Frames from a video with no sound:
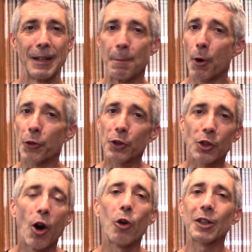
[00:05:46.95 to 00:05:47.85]
Both are
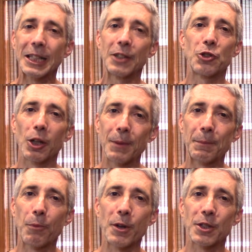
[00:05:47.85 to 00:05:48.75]
totally
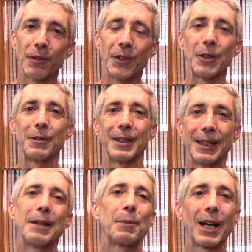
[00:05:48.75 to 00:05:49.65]
legitimate points of view,
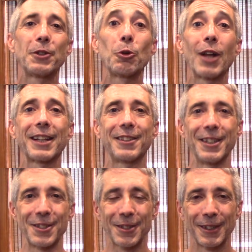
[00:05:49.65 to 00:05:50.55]
but I do like
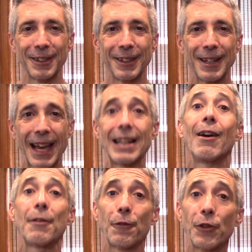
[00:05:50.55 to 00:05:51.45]
these. And I'll
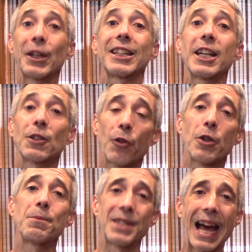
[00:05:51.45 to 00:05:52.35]
have affiliate links for
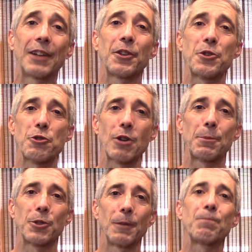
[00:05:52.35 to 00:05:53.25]
them down in the
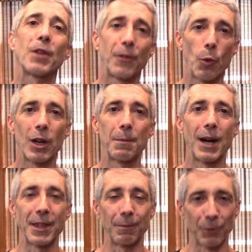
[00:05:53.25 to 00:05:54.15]
description if you want to
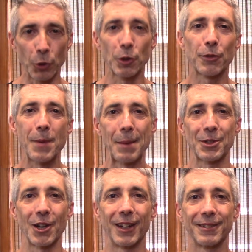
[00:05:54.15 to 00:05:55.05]
buy them. Those are from
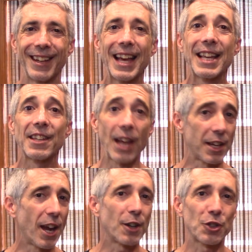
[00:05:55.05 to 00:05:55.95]
Amazon. Take
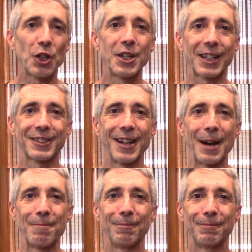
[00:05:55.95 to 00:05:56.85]
care and see you next time.